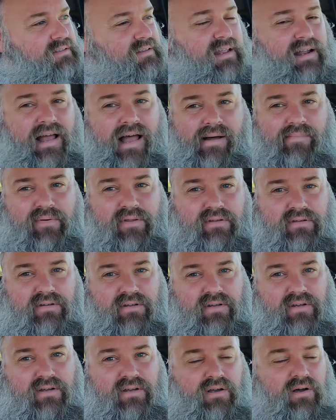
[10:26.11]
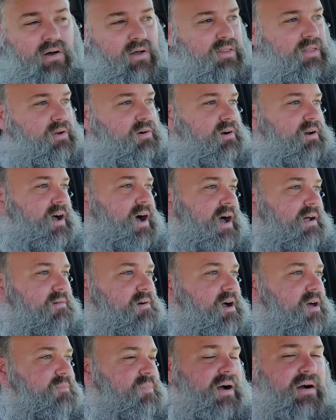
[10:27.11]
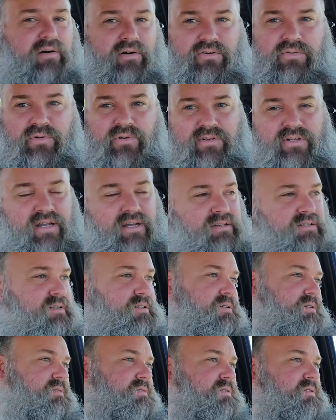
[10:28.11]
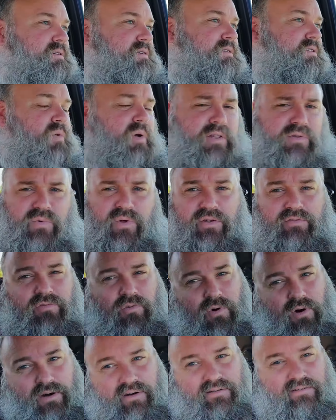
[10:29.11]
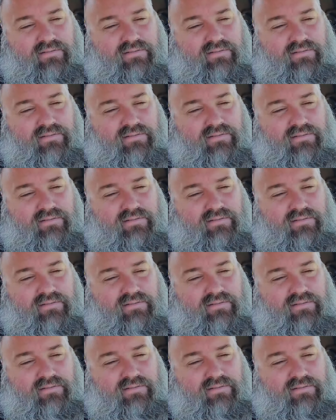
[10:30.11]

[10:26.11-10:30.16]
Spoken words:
that happened while you were at Hot Rod Power Tour Day 2, 2024.